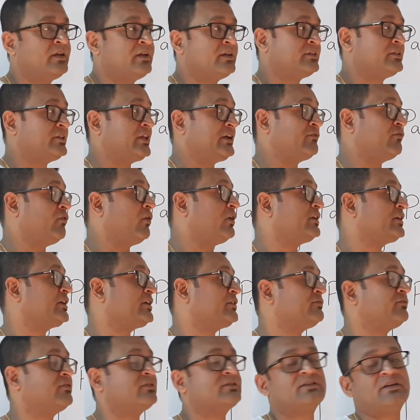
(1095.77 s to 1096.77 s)
They want
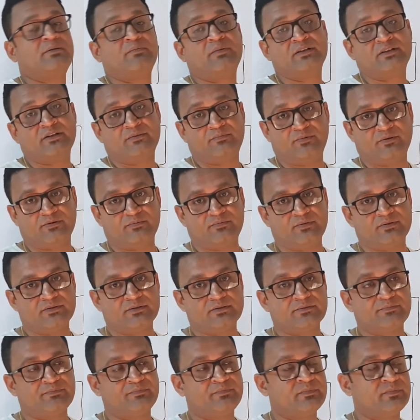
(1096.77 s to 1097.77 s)
it for some other
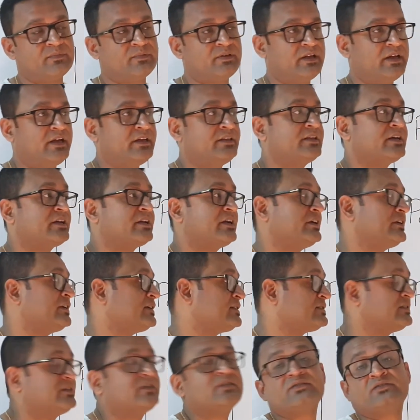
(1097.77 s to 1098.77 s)
purpose. Either it
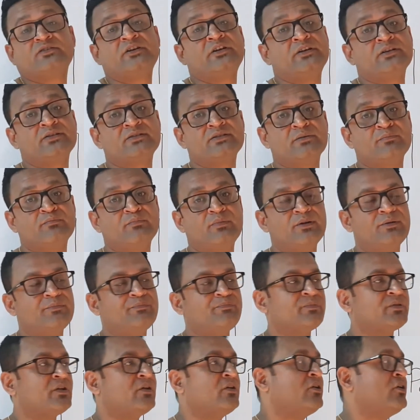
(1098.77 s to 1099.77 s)
is their status symbol,
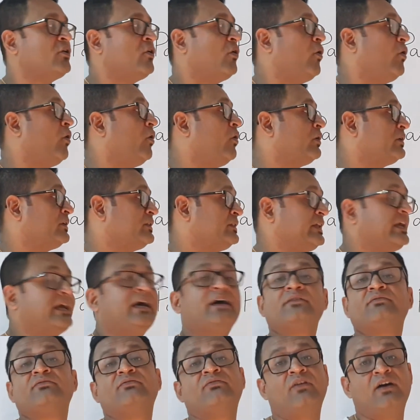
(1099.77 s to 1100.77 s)
or they
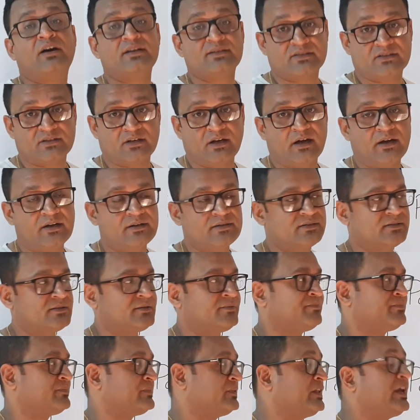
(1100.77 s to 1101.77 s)
are fast cars,
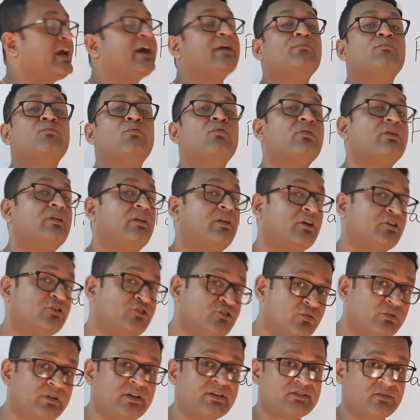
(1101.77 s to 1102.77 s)
they are more
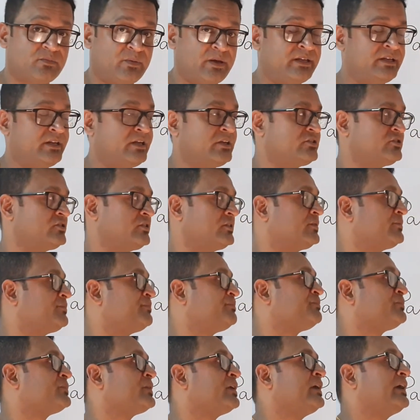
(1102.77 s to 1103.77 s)
luxurious by nature,
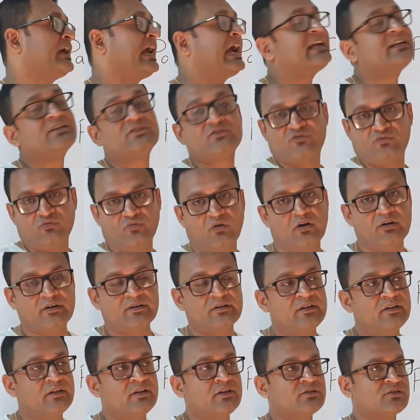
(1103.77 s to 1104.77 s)
and so on.
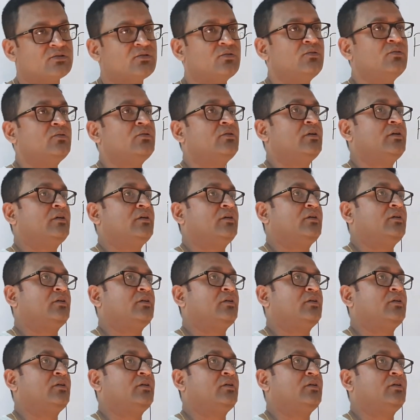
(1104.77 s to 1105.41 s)
So